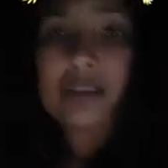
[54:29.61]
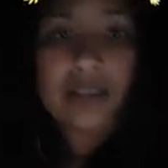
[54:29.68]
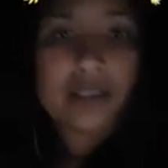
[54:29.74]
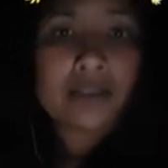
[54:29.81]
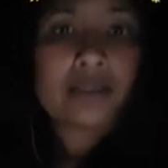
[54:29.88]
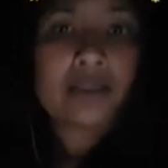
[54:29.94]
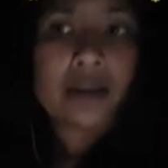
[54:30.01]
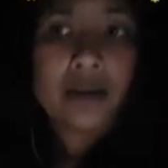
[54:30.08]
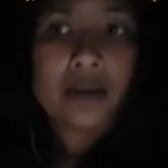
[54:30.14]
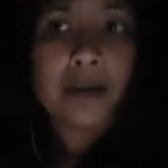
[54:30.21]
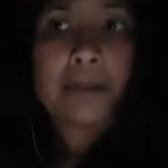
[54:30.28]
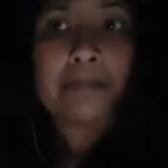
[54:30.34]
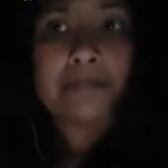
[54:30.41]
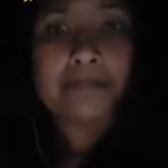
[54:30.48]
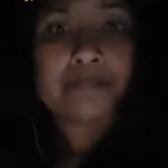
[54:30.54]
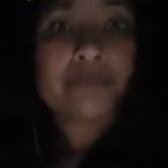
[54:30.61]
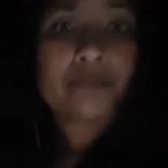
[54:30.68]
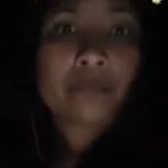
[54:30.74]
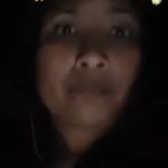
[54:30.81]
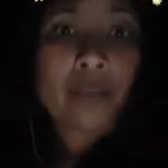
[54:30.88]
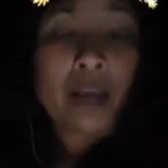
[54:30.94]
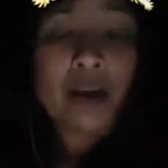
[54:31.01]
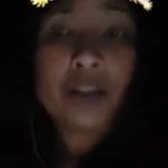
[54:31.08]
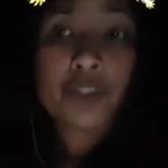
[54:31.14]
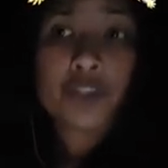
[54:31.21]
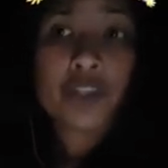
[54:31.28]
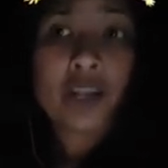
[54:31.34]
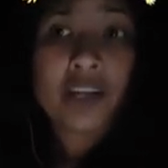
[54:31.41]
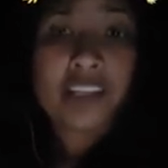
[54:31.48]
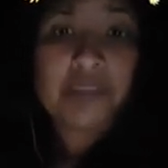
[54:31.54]
it's
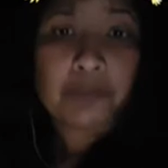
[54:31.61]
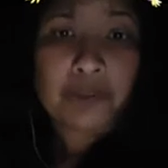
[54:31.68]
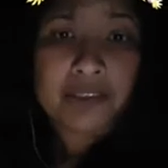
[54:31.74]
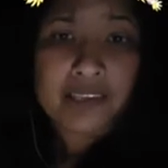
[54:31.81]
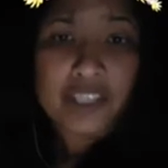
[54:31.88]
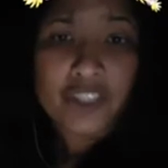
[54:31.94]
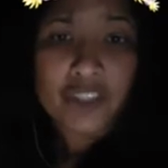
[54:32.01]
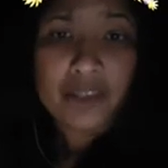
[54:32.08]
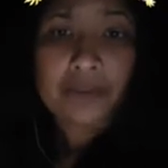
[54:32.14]
$100 per session.